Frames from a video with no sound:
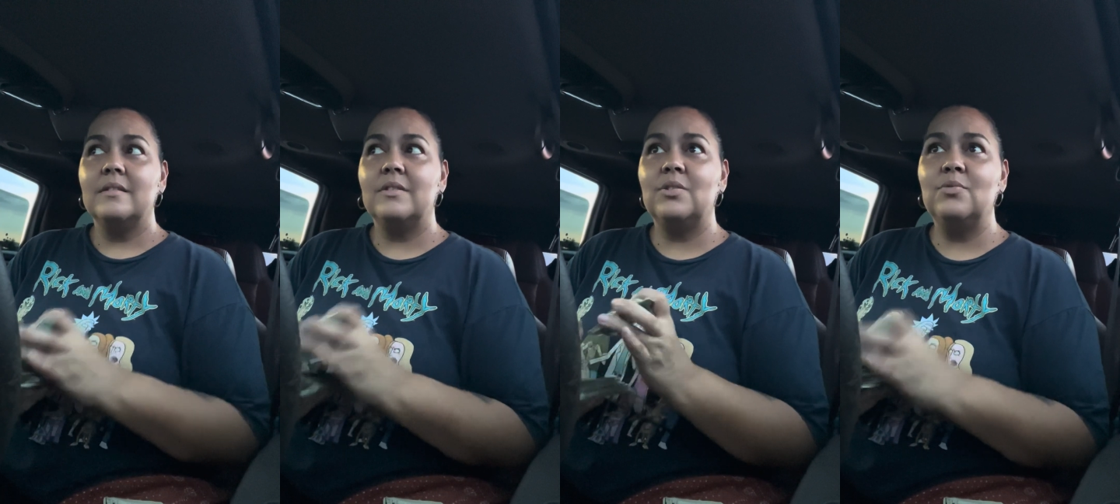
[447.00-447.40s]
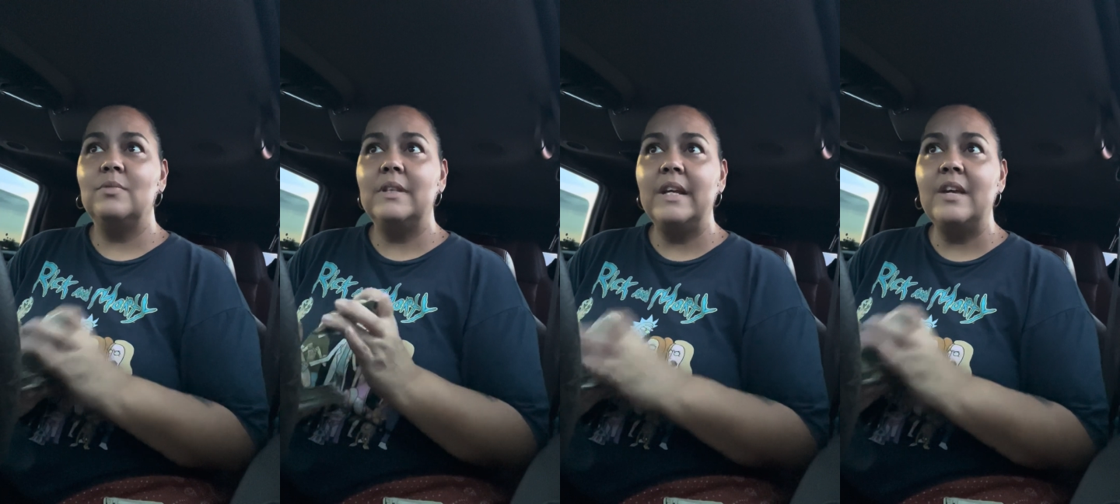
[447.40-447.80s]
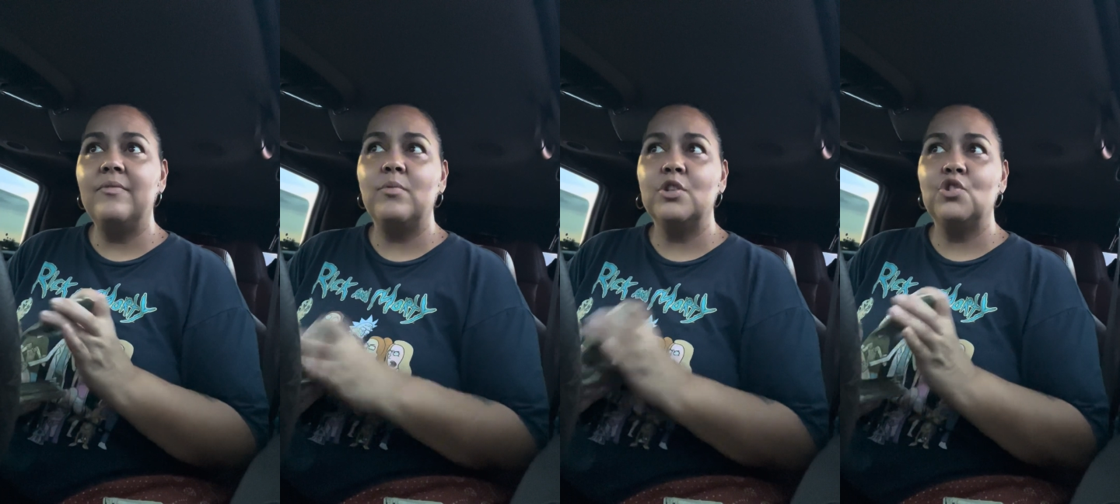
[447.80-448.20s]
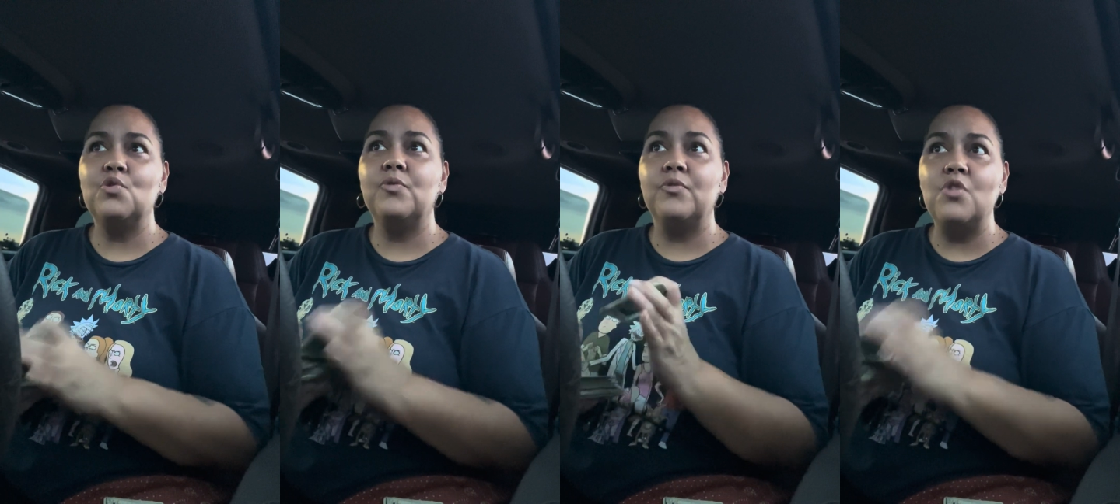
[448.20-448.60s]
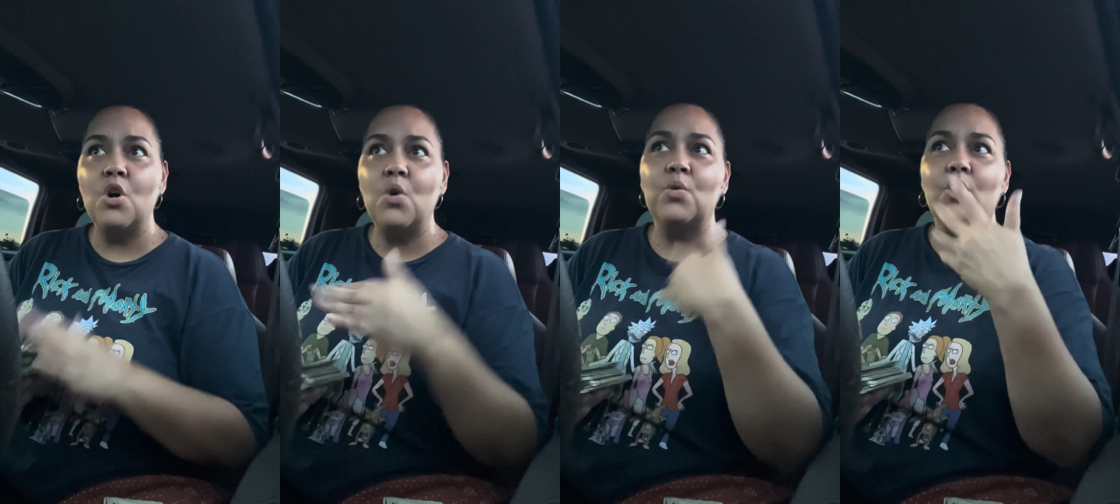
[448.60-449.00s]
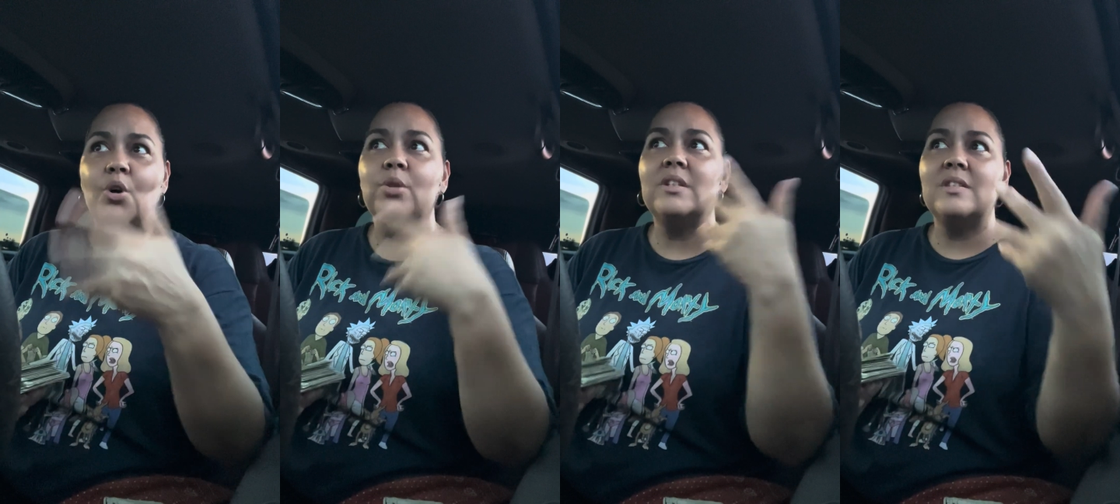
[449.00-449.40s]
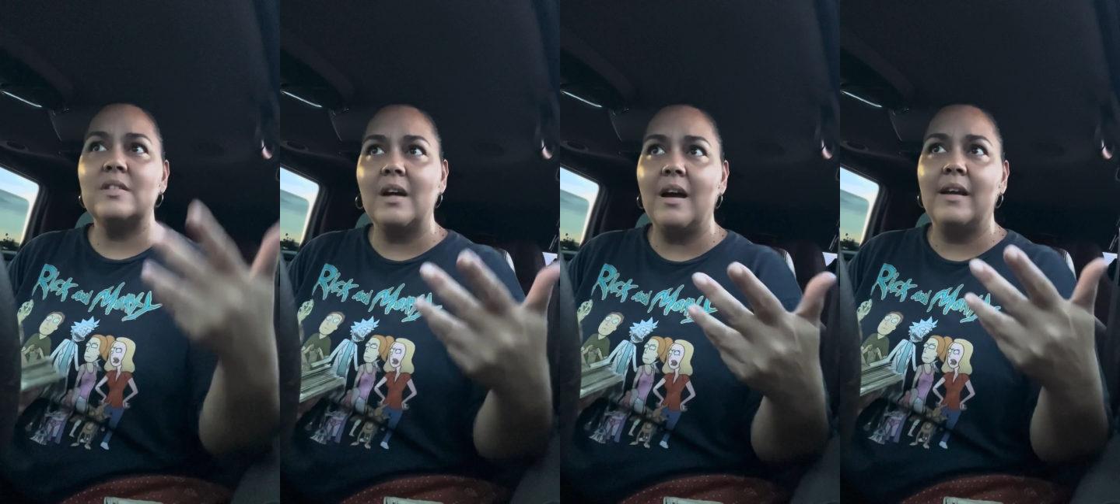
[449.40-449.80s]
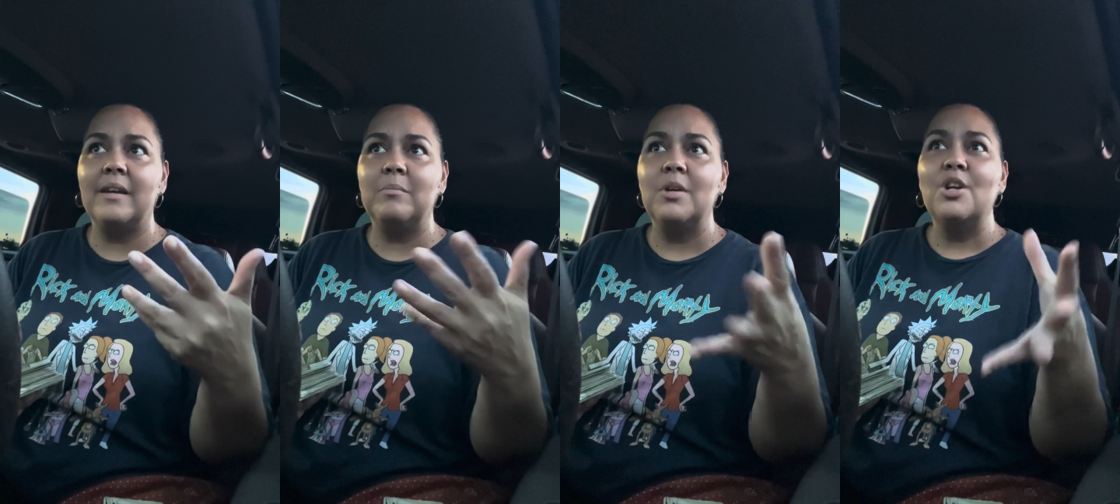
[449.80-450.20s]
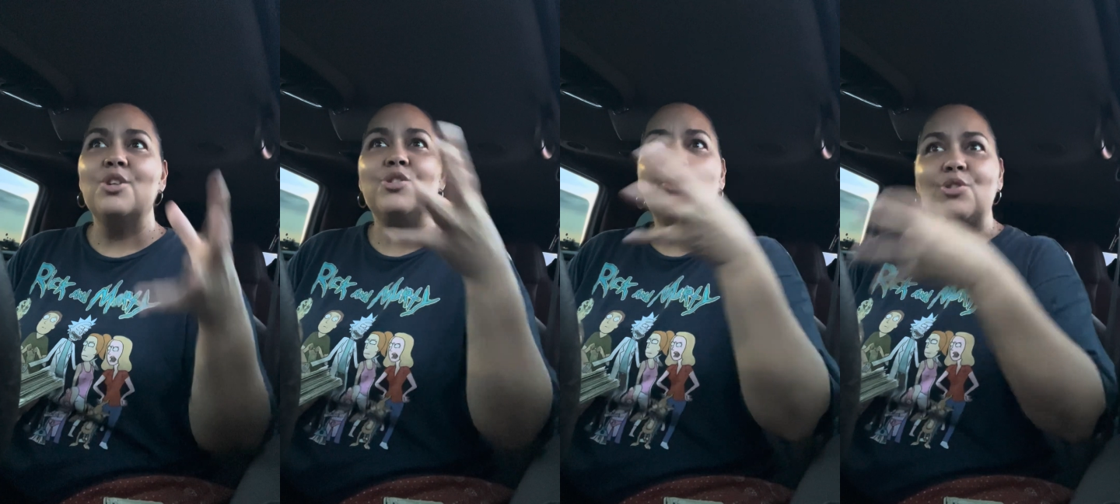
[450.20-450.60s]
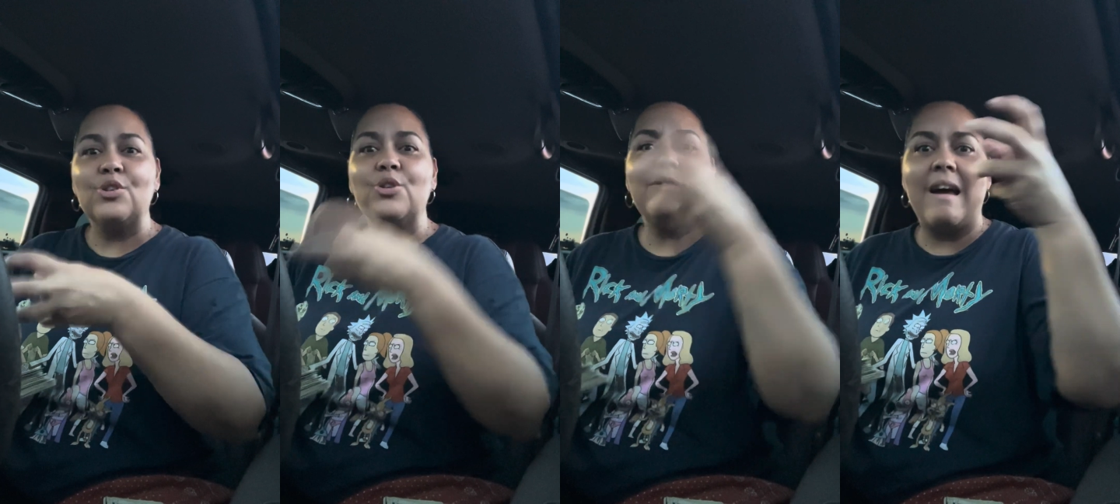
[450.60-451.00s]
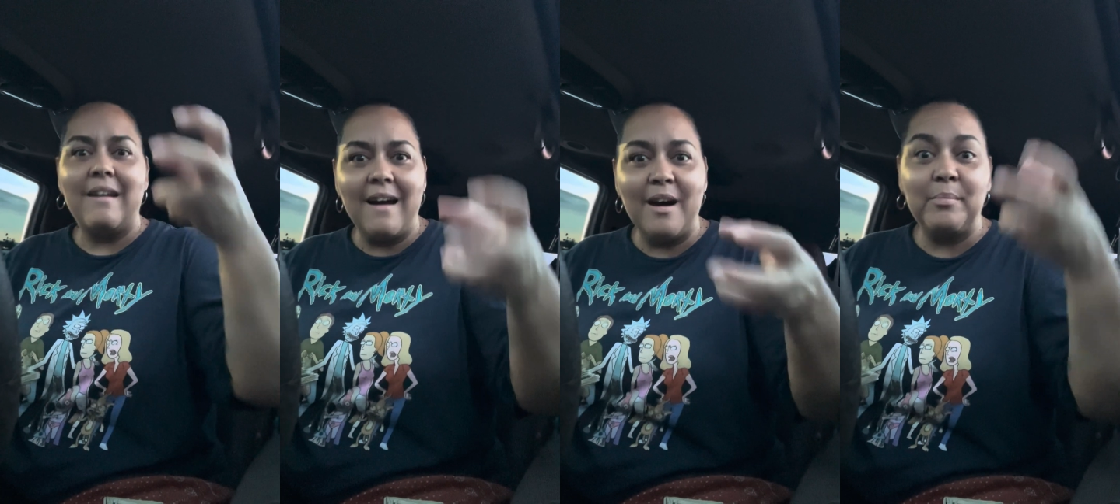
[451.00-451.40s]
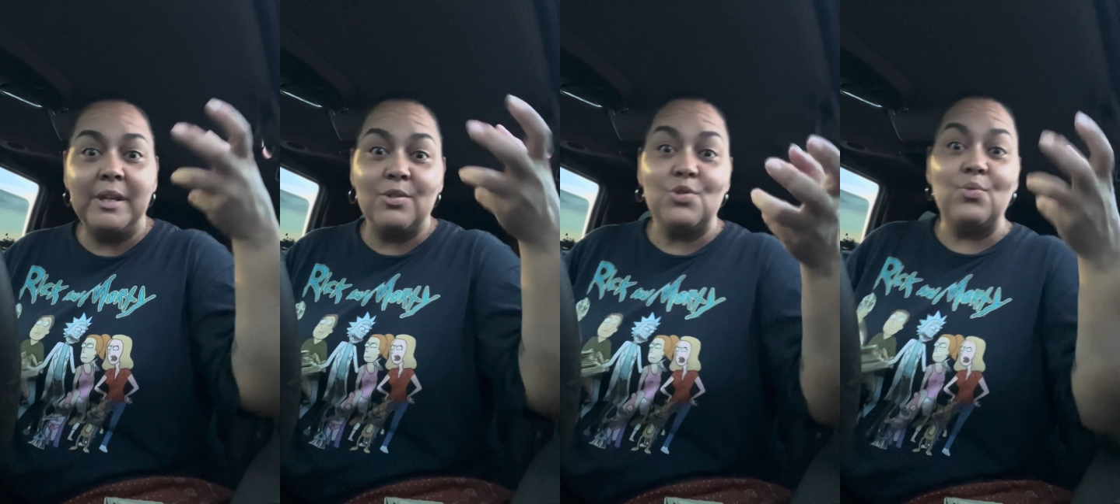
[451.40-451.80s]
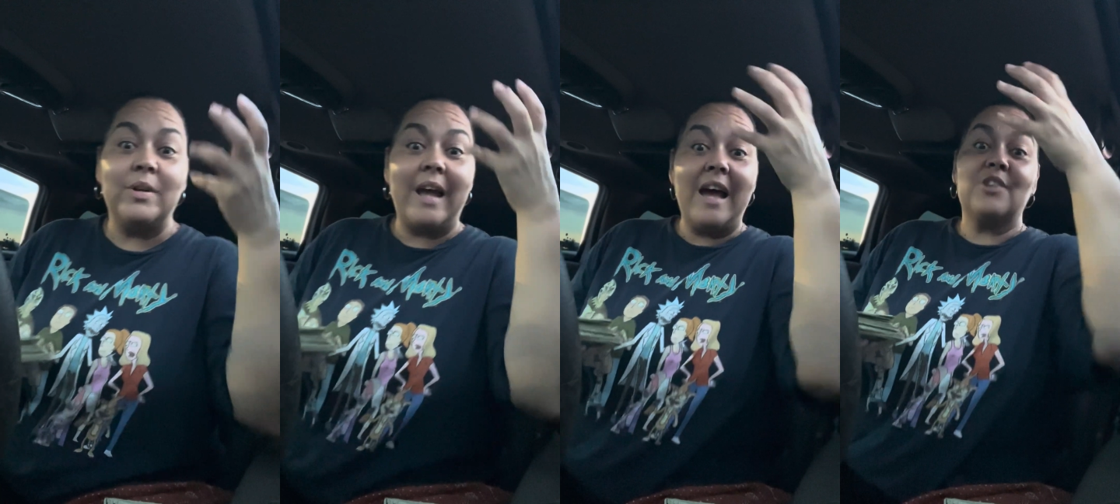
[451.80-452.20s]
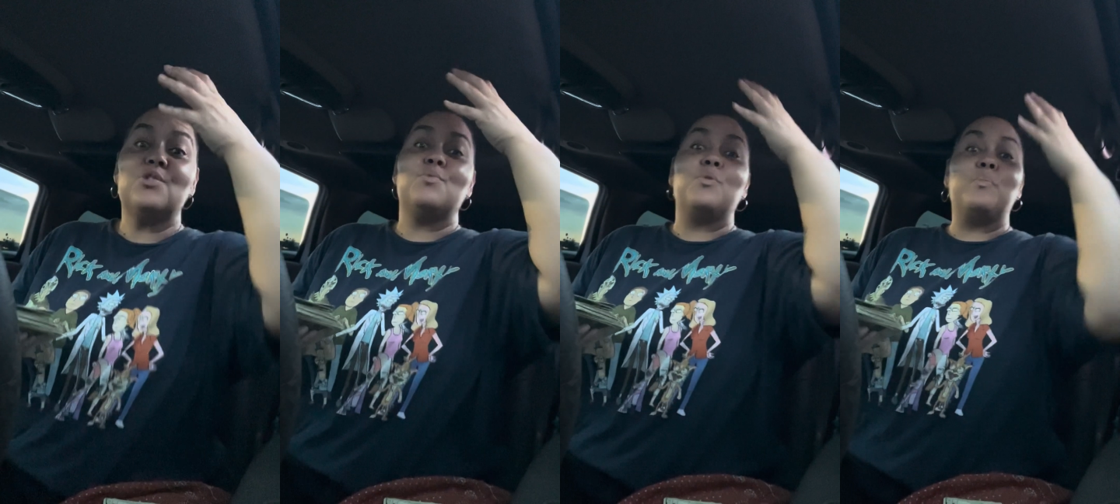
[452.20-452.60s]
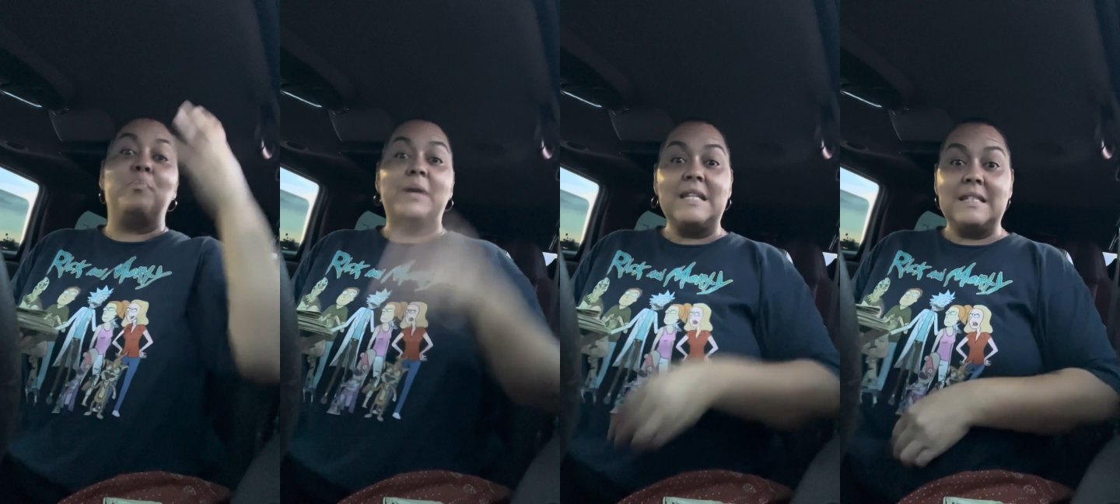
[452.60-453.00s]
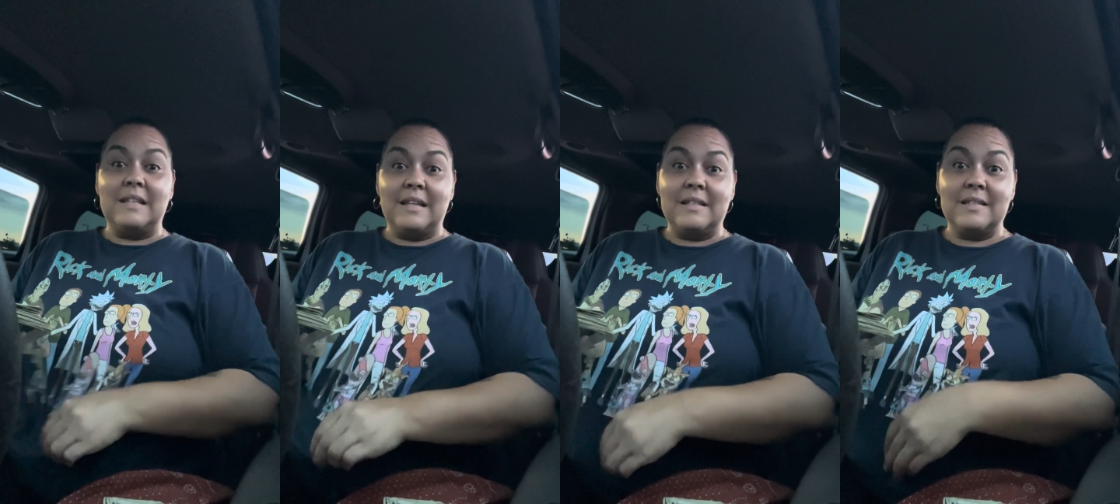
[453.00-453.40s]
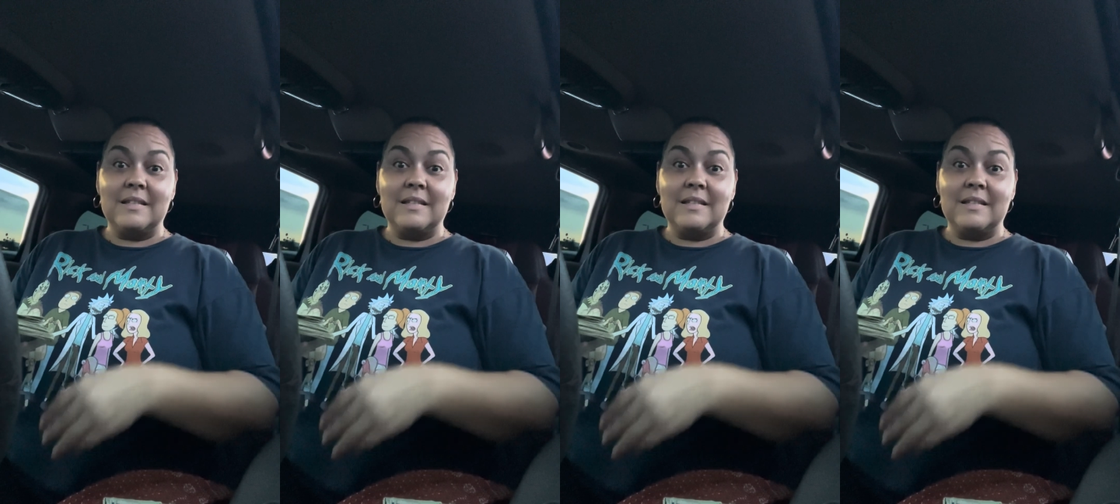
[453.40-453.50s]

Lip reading: to leave what you've known all this time to turn that hobby into an actual business.